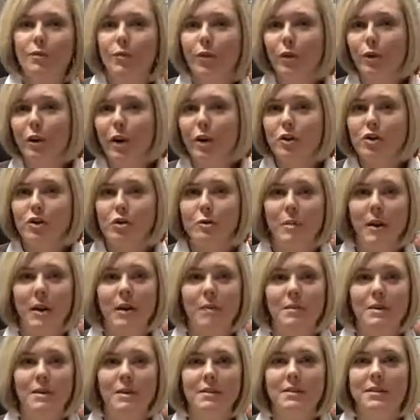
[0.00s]
4 larger
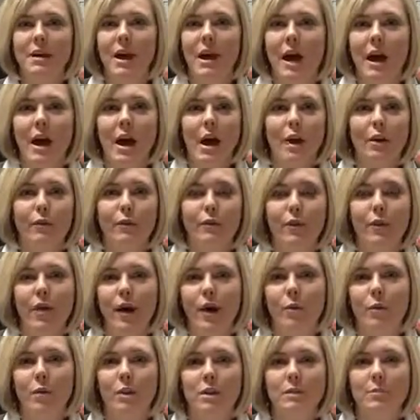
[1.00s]
payments, however
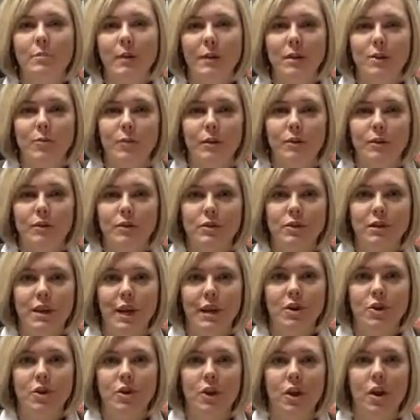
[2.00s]
that works best with your
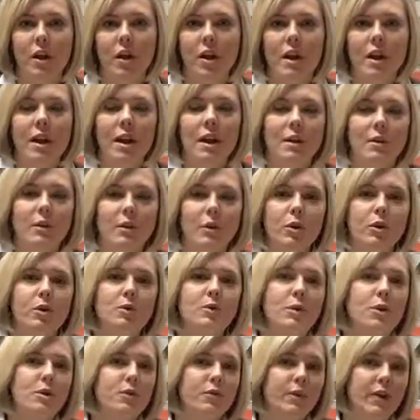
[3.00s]
schedule. And of
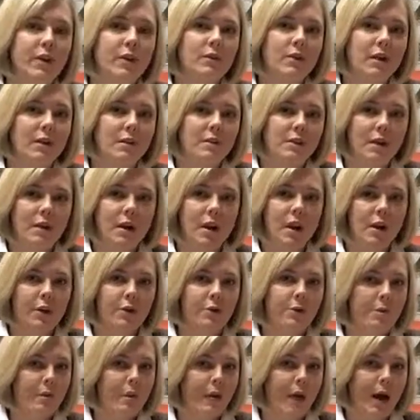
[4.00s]
course, we do fundraising
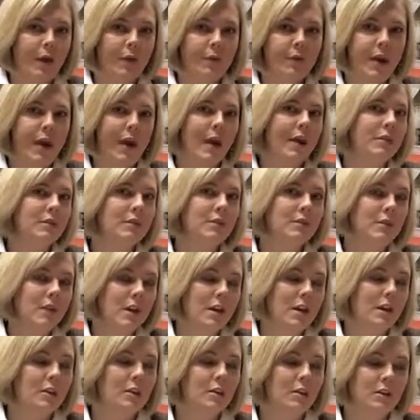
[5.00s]
all throughout that, and so
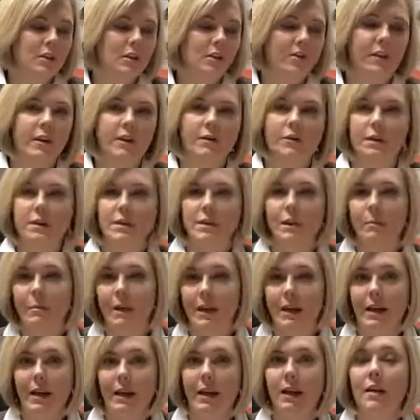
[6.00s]
they can use their fundraising
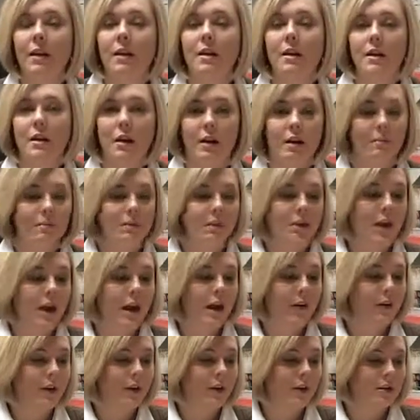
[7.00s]
money to
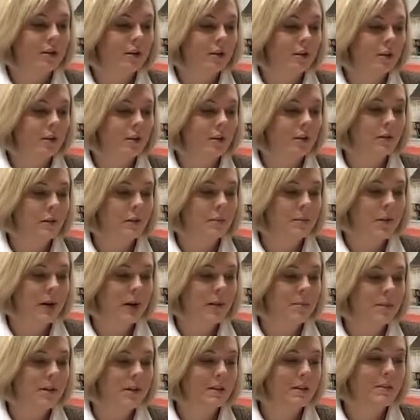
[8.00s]
count as their
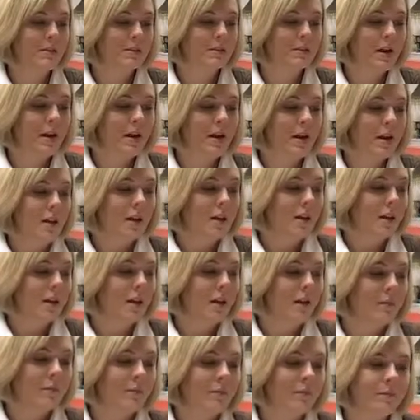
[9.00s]
payments.
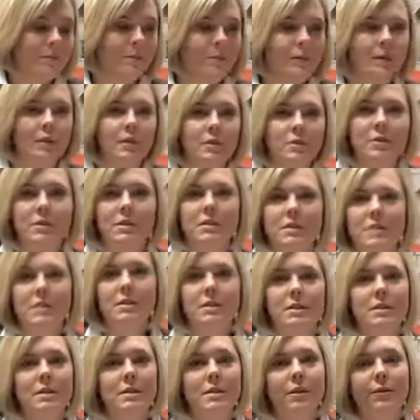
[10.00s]
There's
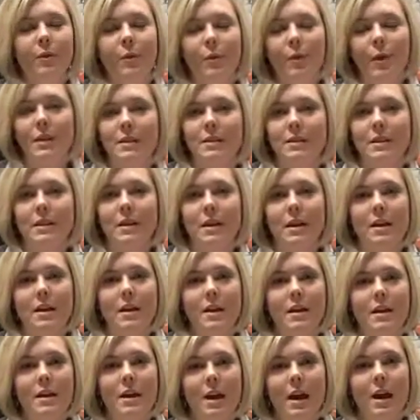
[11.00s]
different ways that they
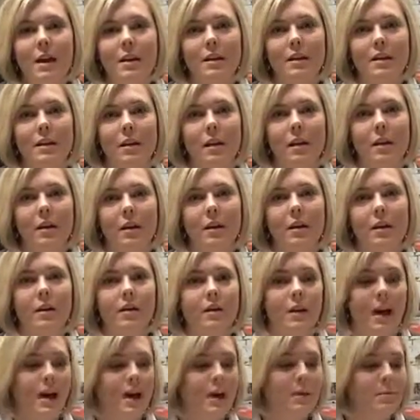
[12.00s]
can get
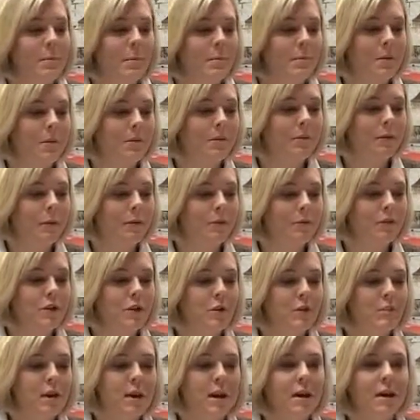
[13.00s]
that commitment form
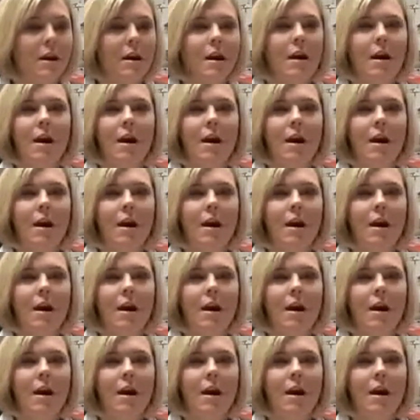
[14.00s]
to me,